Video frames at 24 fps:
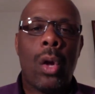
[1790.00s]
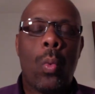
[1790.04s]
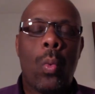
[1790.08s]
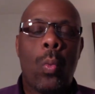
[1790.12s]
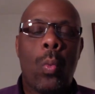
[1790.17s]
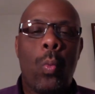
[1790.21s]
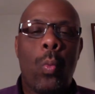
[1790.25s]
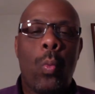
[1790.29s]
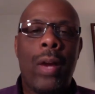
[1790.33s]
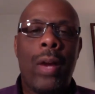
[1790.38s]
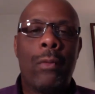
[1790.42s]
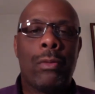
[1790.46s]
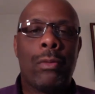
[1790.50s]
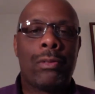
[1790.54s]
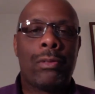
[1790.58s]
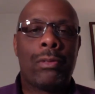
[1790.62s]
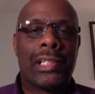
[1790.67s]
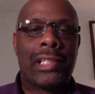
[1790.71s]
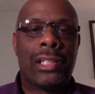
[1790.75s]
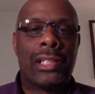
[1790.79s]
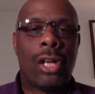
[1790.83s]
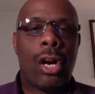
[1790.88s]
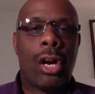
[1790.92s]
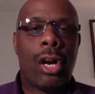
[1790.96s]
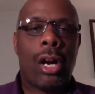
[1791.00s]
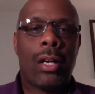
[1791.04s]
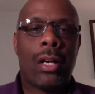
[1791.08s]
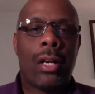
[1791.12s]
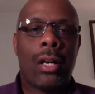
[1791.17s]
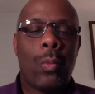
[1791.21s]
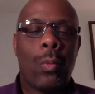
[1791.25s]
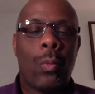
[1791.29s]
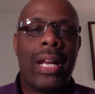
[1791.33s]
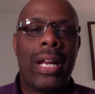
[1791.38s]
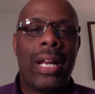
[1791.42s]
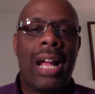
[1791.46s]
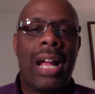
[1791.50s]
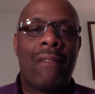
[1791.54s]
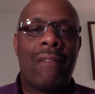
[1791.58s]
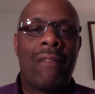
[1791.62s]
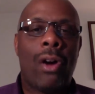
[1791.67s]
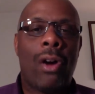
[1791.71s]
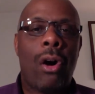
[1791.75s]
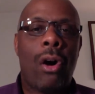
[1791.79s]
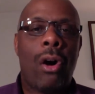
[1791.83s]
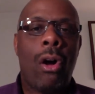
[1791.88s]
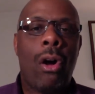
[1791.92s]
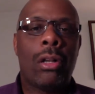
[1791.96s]
we will start. We have
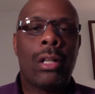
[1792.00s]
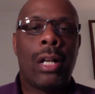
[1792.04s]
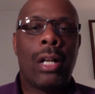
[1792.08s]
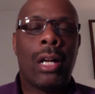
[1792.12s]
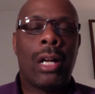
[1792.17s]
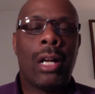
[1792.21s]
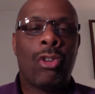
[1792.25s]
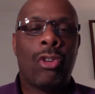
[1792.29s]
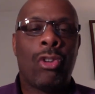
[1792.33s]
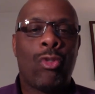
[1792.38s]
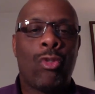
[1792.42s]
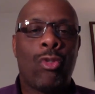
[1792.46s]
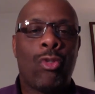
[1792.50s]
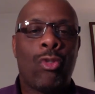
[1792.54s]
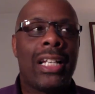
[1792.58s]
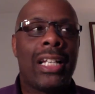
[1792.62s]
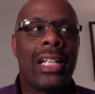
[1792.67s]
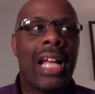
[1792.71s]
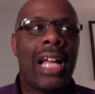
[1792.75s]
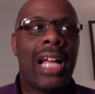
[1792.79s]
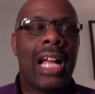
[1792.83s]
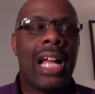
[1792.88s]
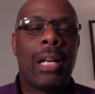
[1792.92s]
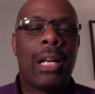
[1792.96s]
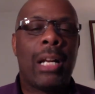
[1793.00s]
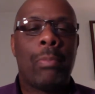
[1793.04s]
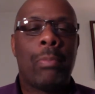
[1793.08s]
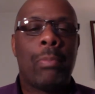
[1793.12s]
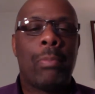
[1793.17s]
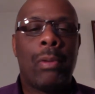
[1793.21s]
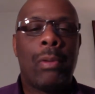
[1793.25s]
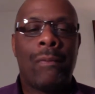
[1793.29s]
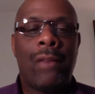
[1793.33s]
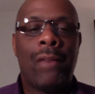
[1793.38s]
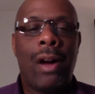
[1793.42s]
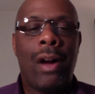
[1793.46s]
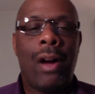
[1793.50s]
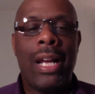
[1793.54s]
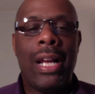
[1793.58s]
all a great lineup of